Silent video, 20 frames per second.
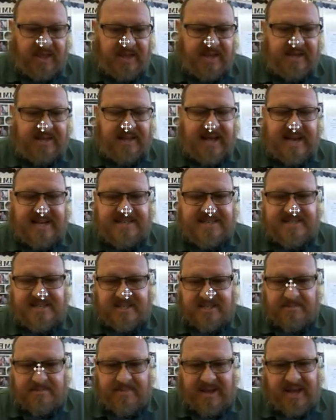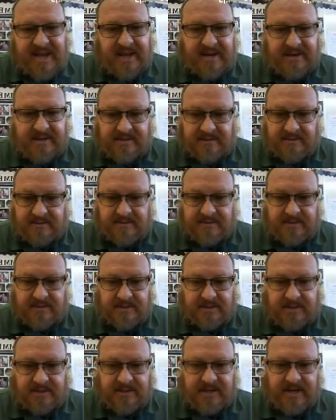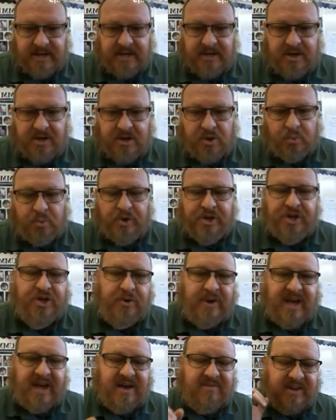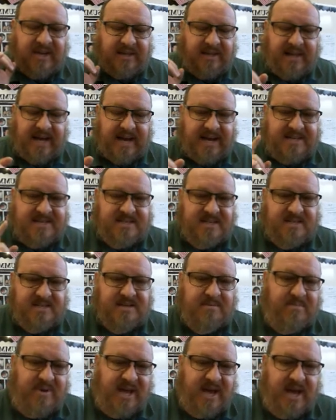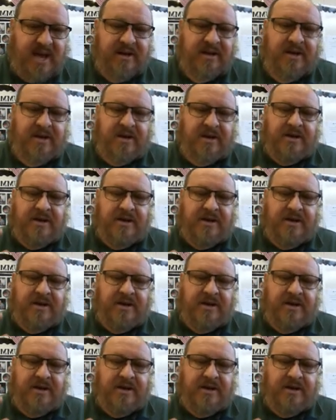elastic demand. Okay, when you have elastic demand,